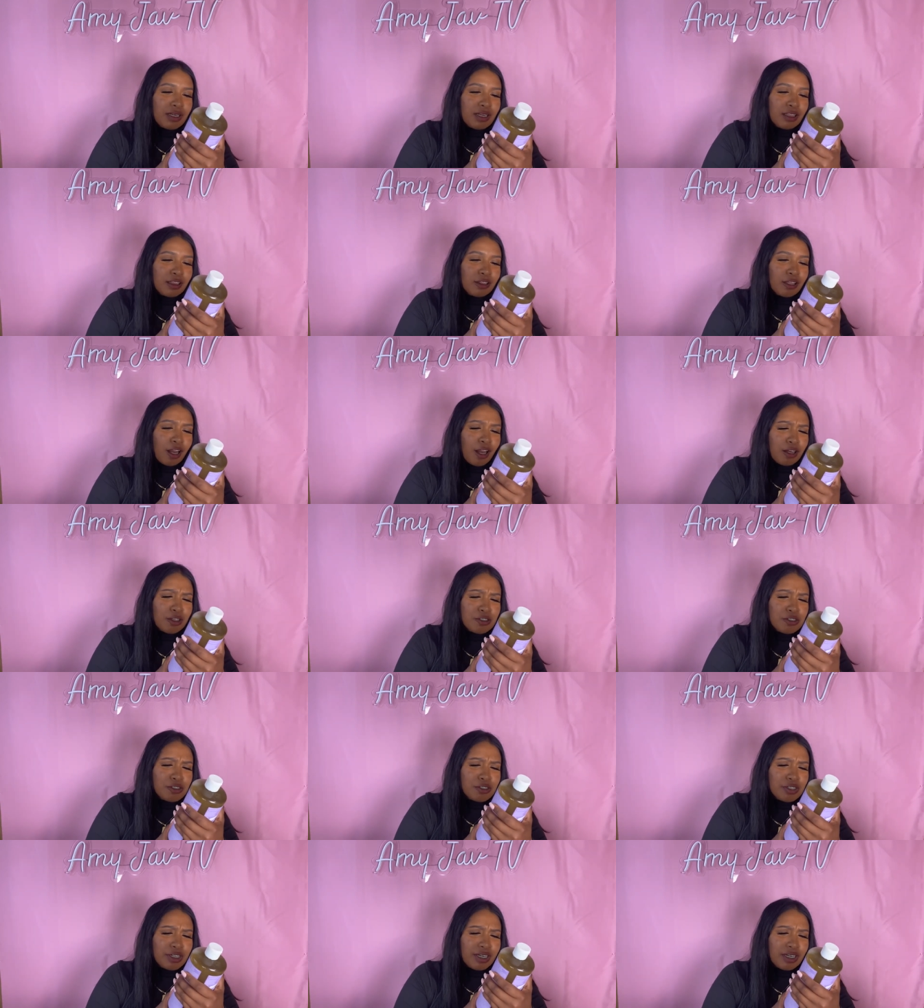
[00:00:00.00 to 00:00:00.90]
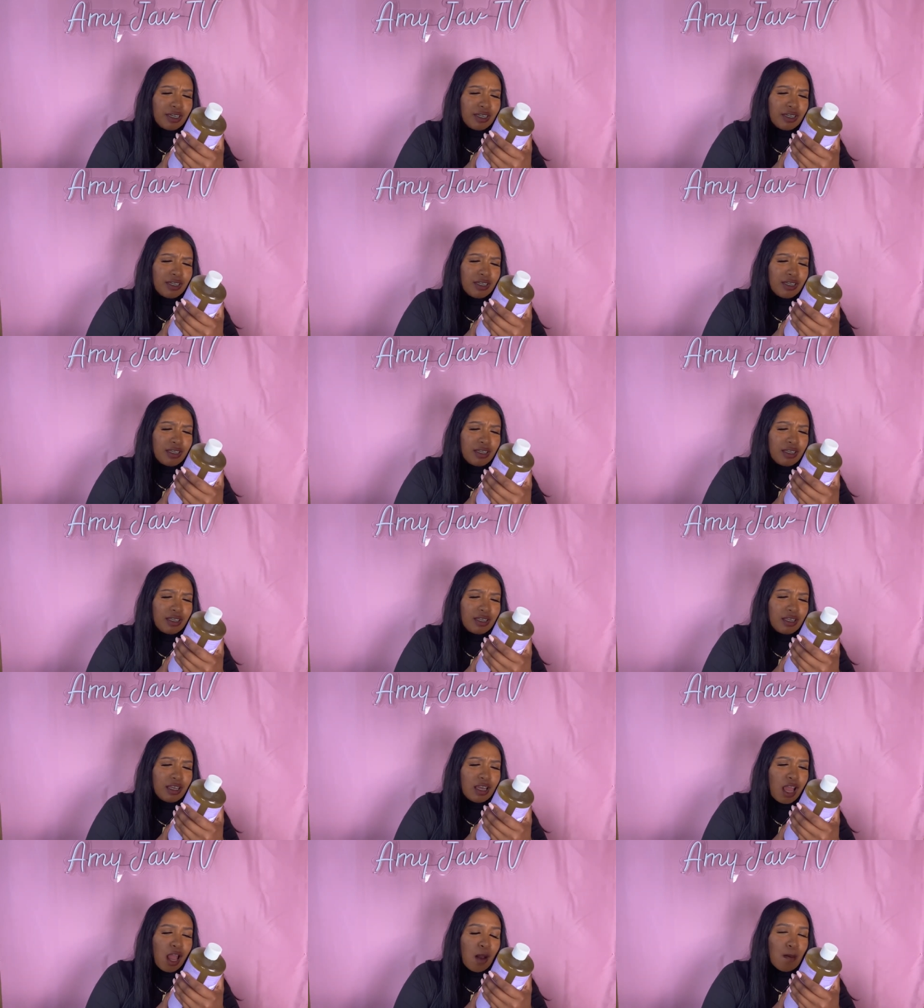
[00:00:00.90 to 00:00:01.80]
Laundry,
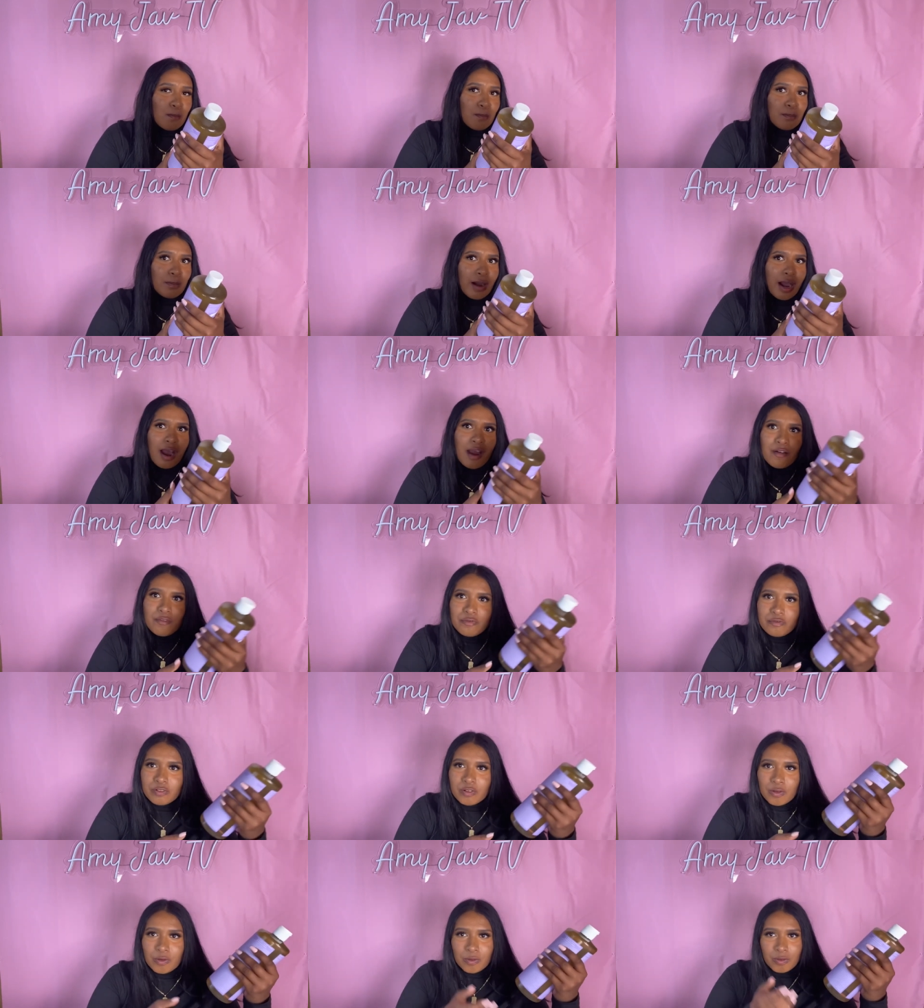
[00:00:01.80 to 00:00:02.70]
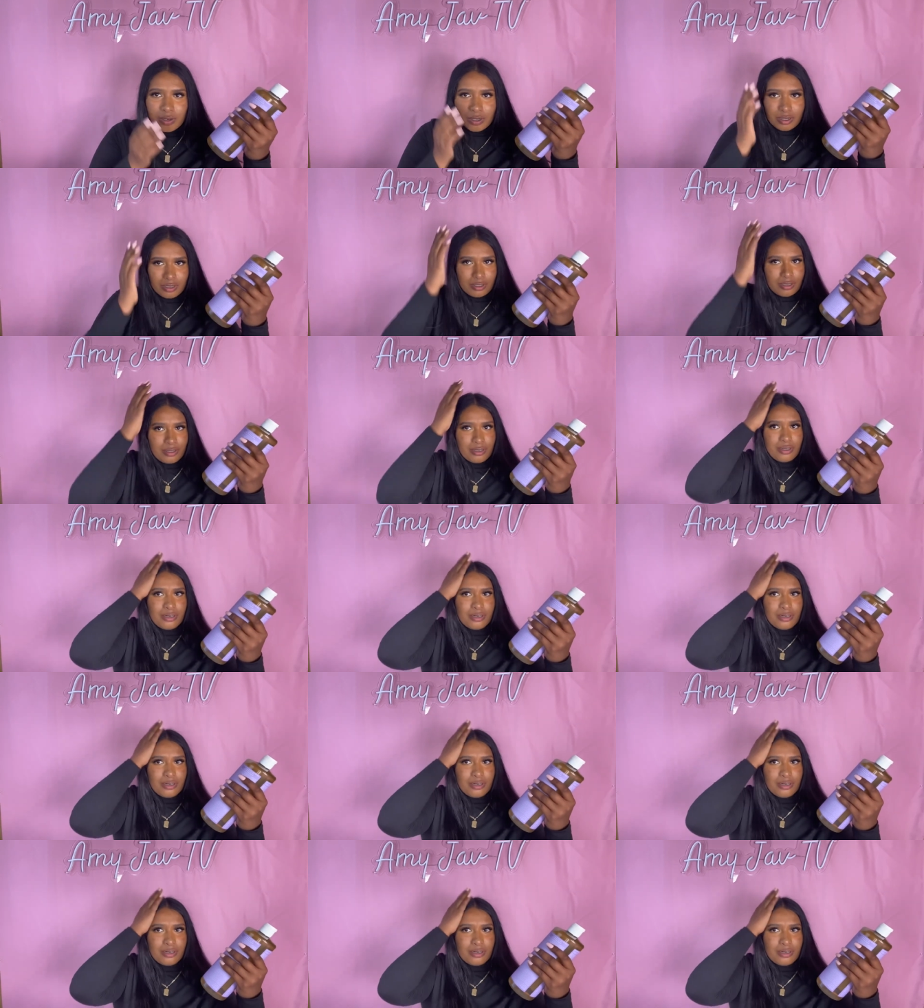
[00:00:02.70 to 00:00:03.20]
mop floor.